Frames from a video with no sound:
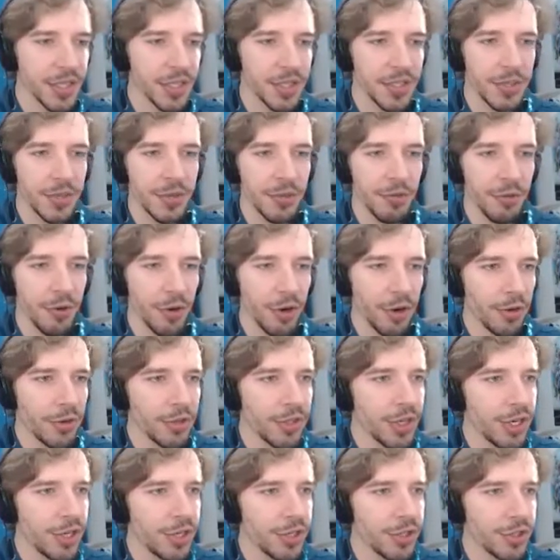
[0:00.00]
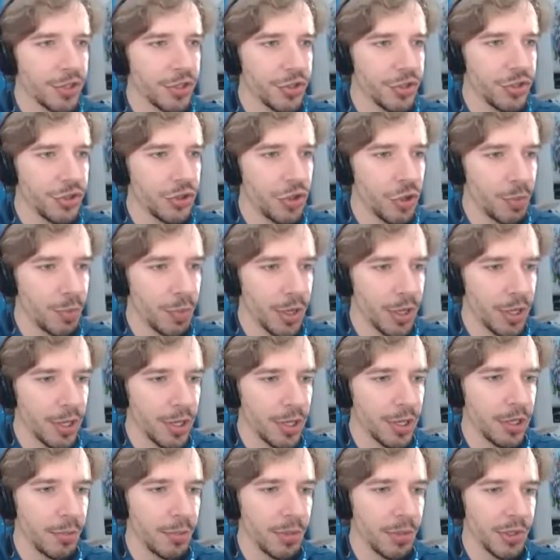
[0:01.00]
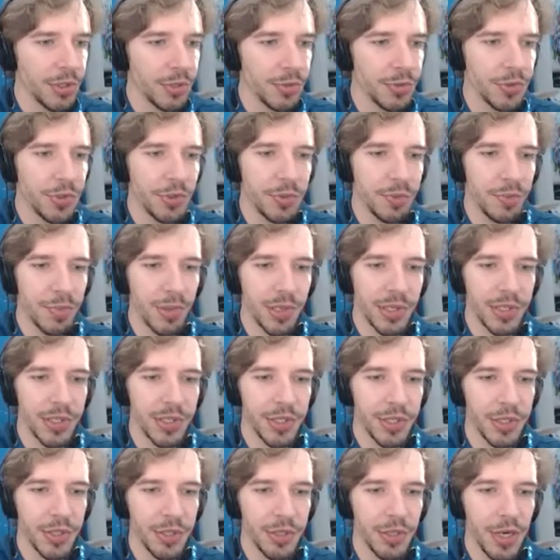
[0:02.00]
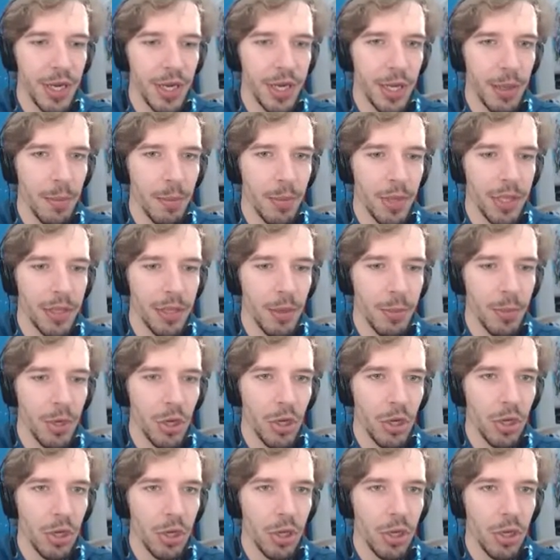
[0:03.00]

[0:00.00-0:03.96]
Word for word: the final challenge, it should be a little bit spicier, like a meatball,